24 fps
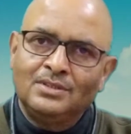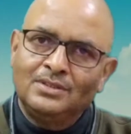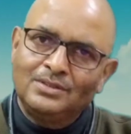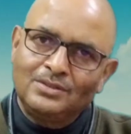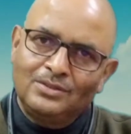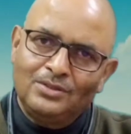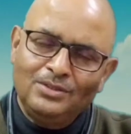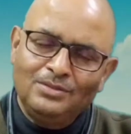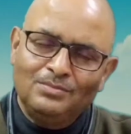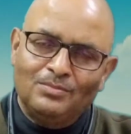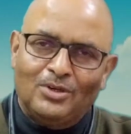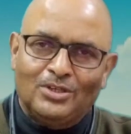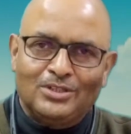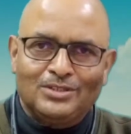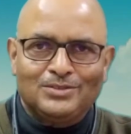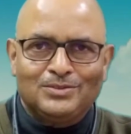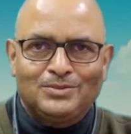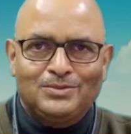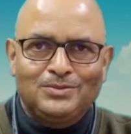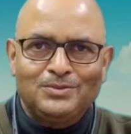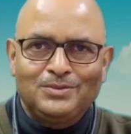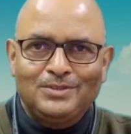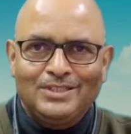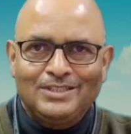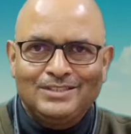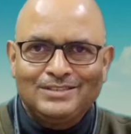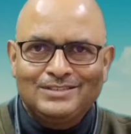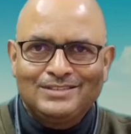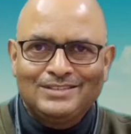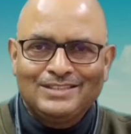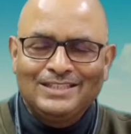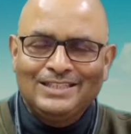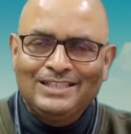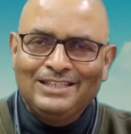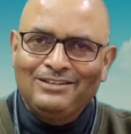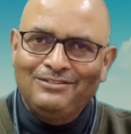Good morning
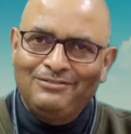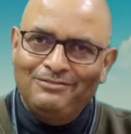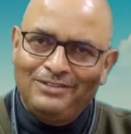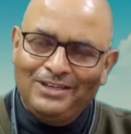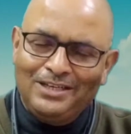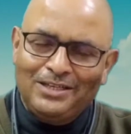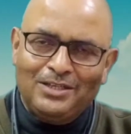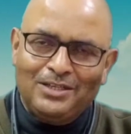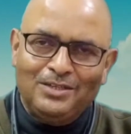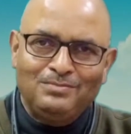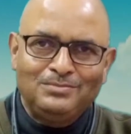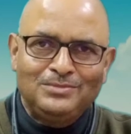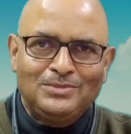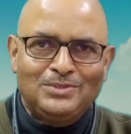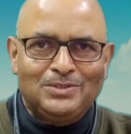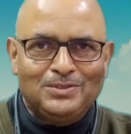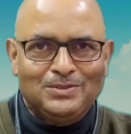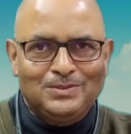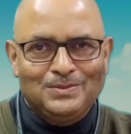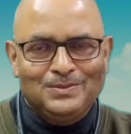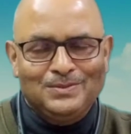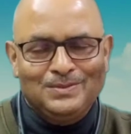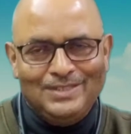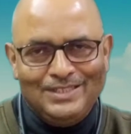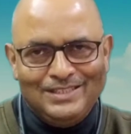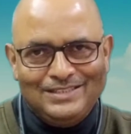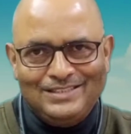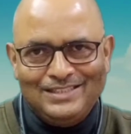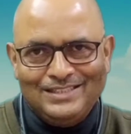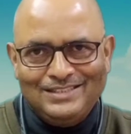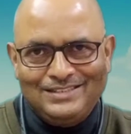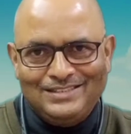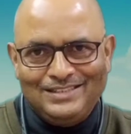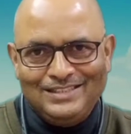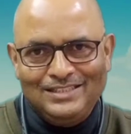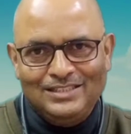students. Welcome to
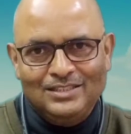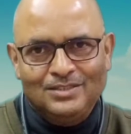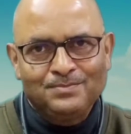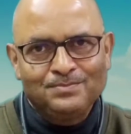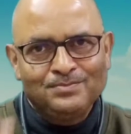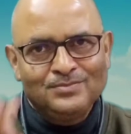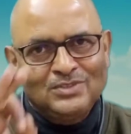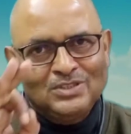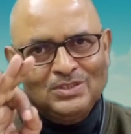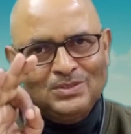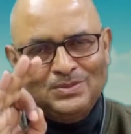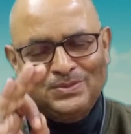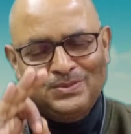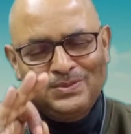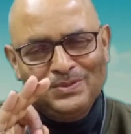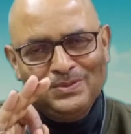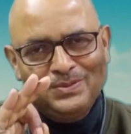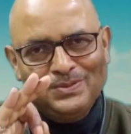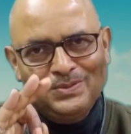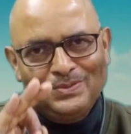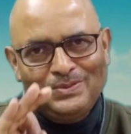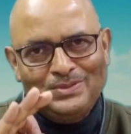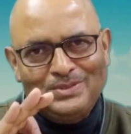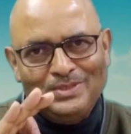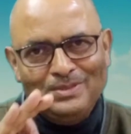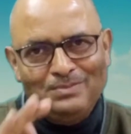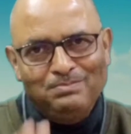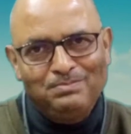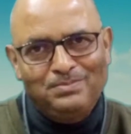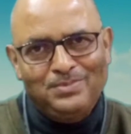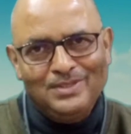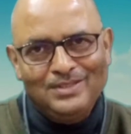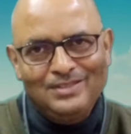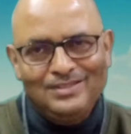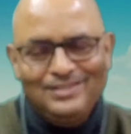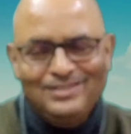SST So
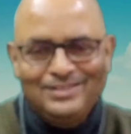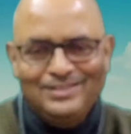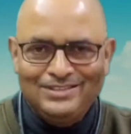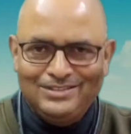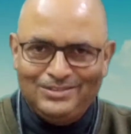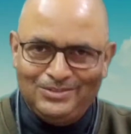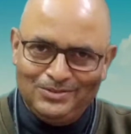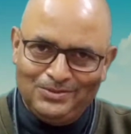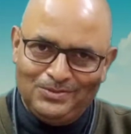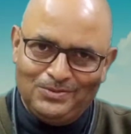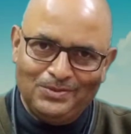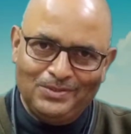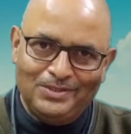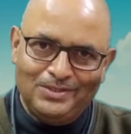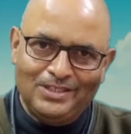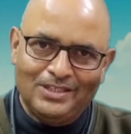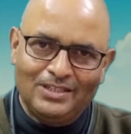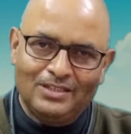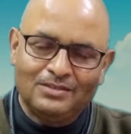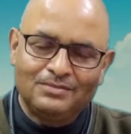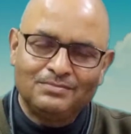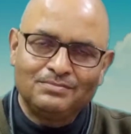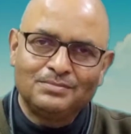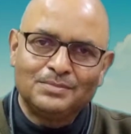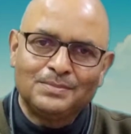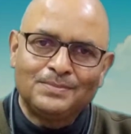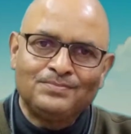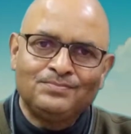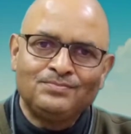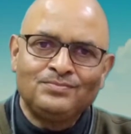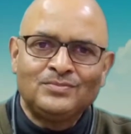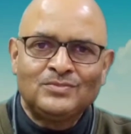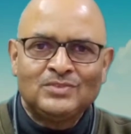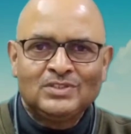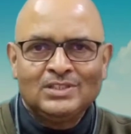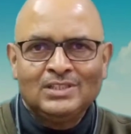Simple tutorial.
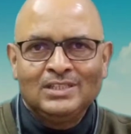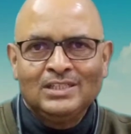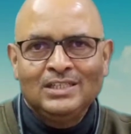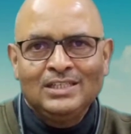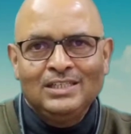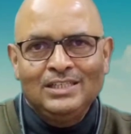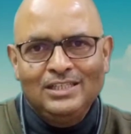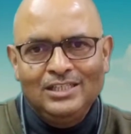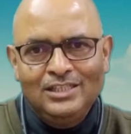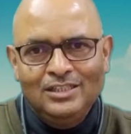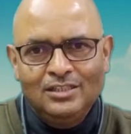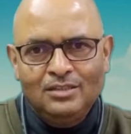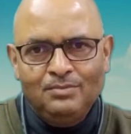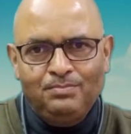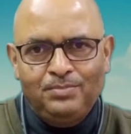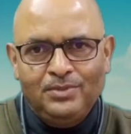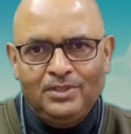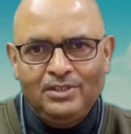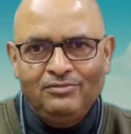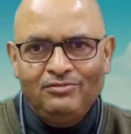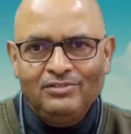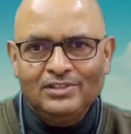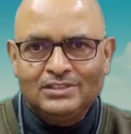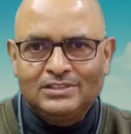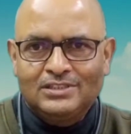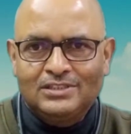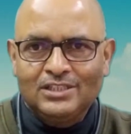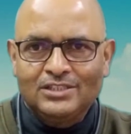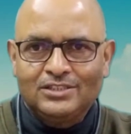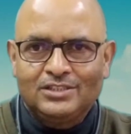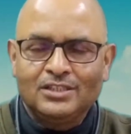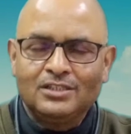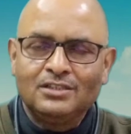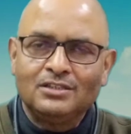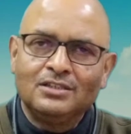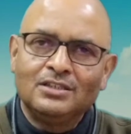In the previous
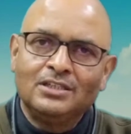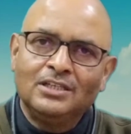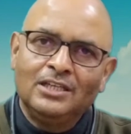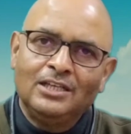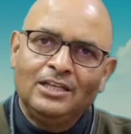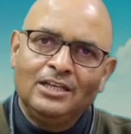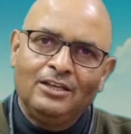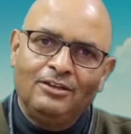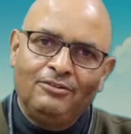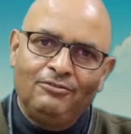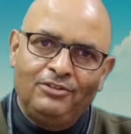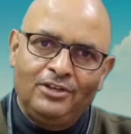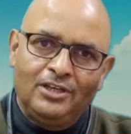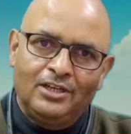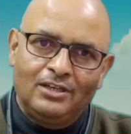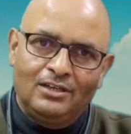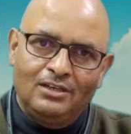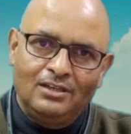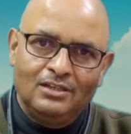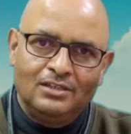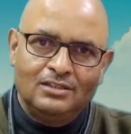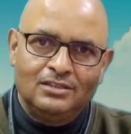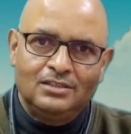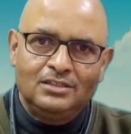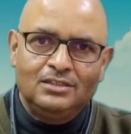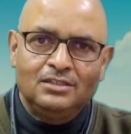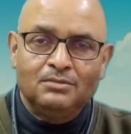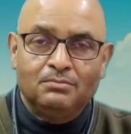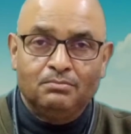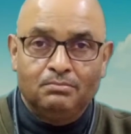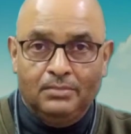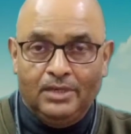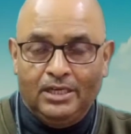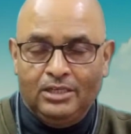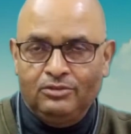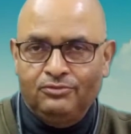session we had learned
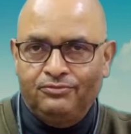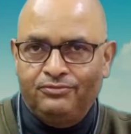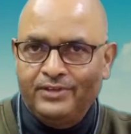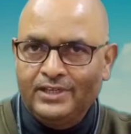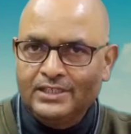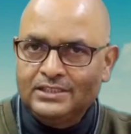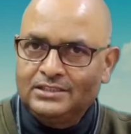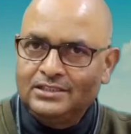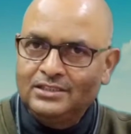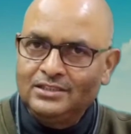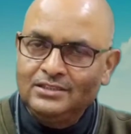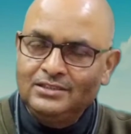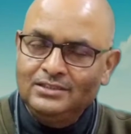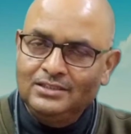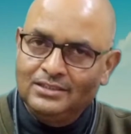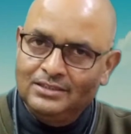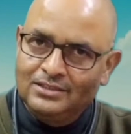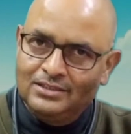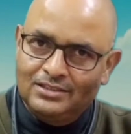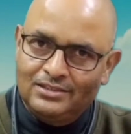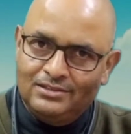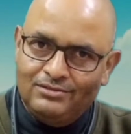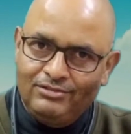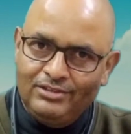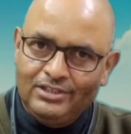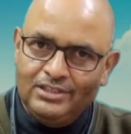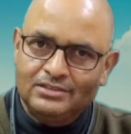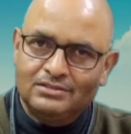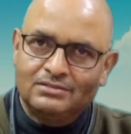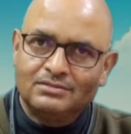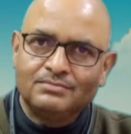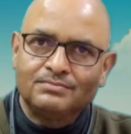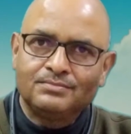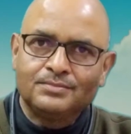manufacturing industries,